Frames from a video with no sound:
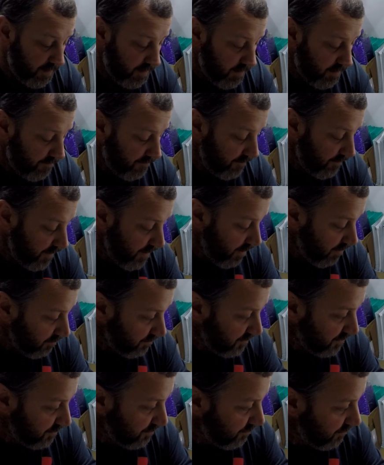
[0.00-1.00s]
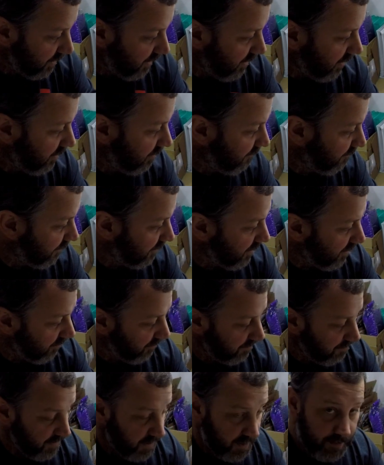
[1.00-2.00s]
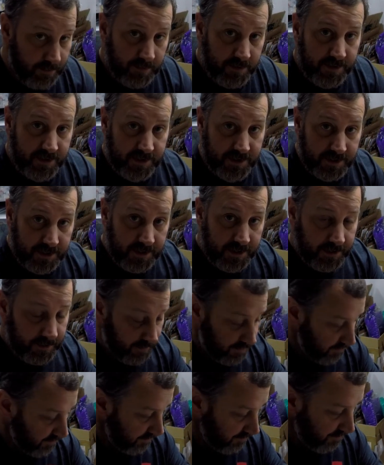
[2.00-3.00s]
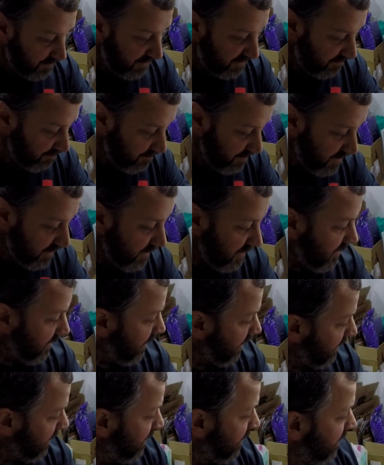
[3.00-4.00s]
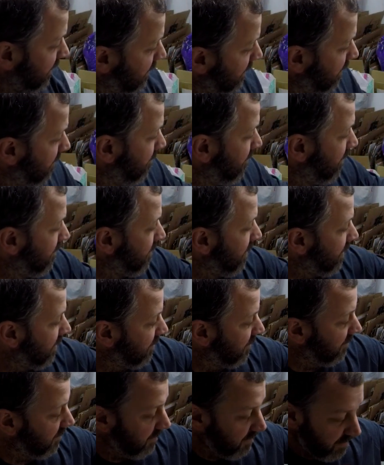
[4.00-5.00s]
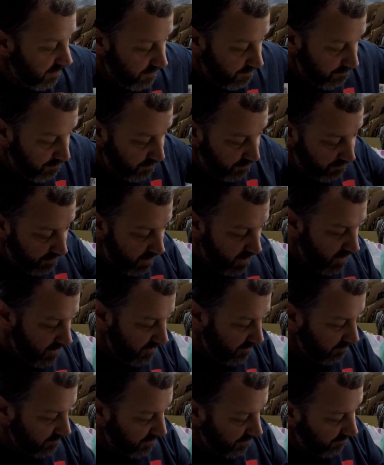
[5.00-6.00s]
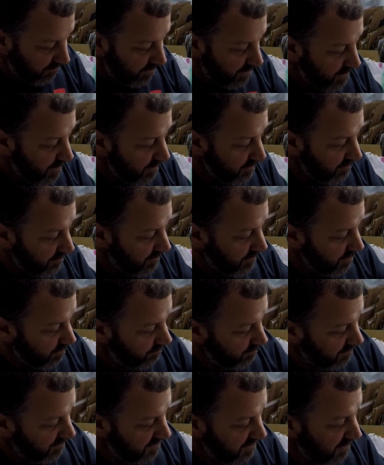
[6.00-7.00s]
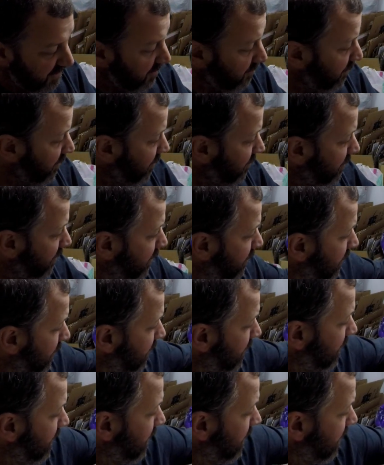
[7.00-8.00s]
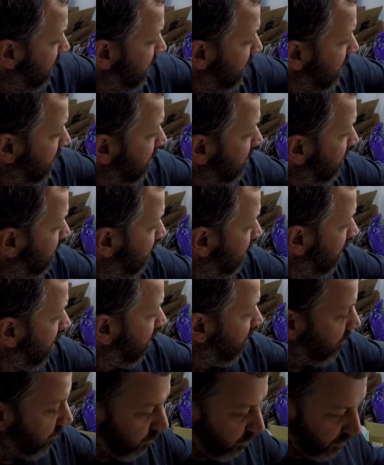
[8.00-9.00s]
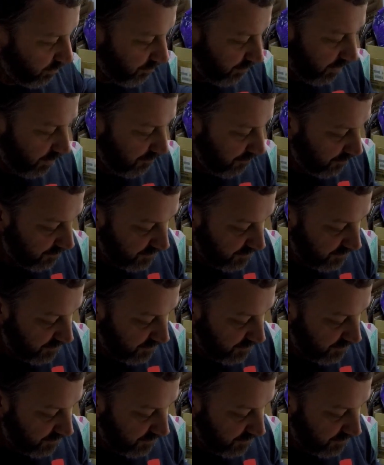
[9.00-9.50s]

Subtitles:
for y'all to be able to see a little bit of me, and maybe I can put my items over here and y'all can see them real good. But we're going to go through